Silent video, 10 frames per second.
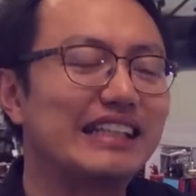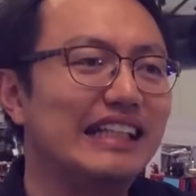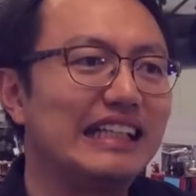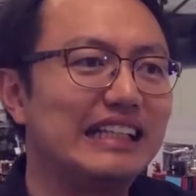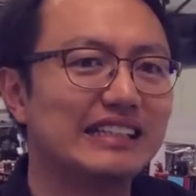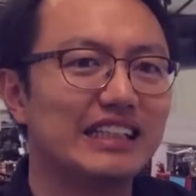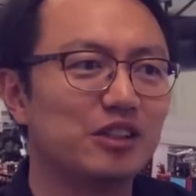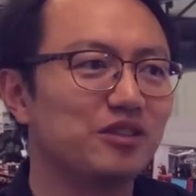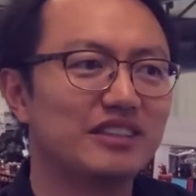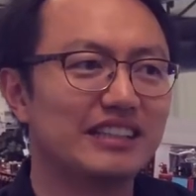it
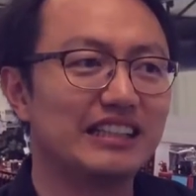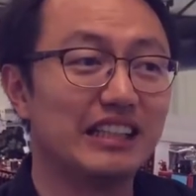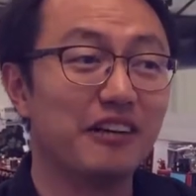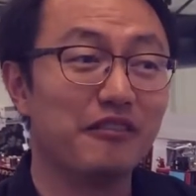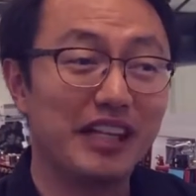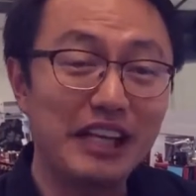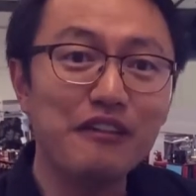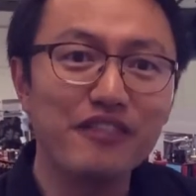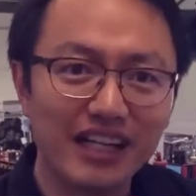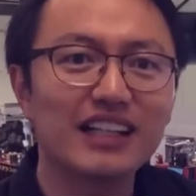easy to see an
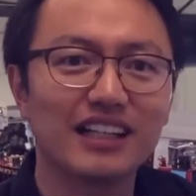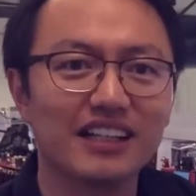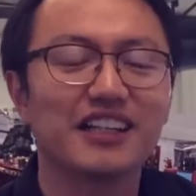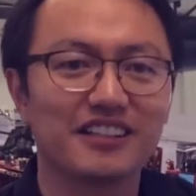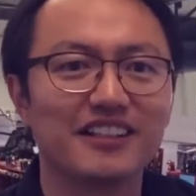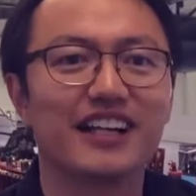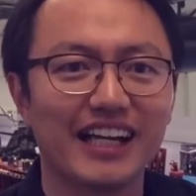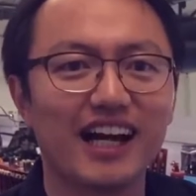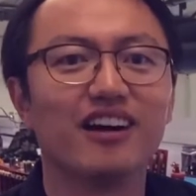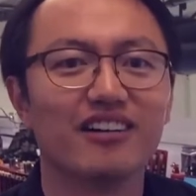even cleaner
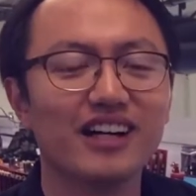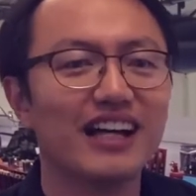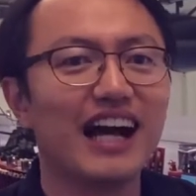layout.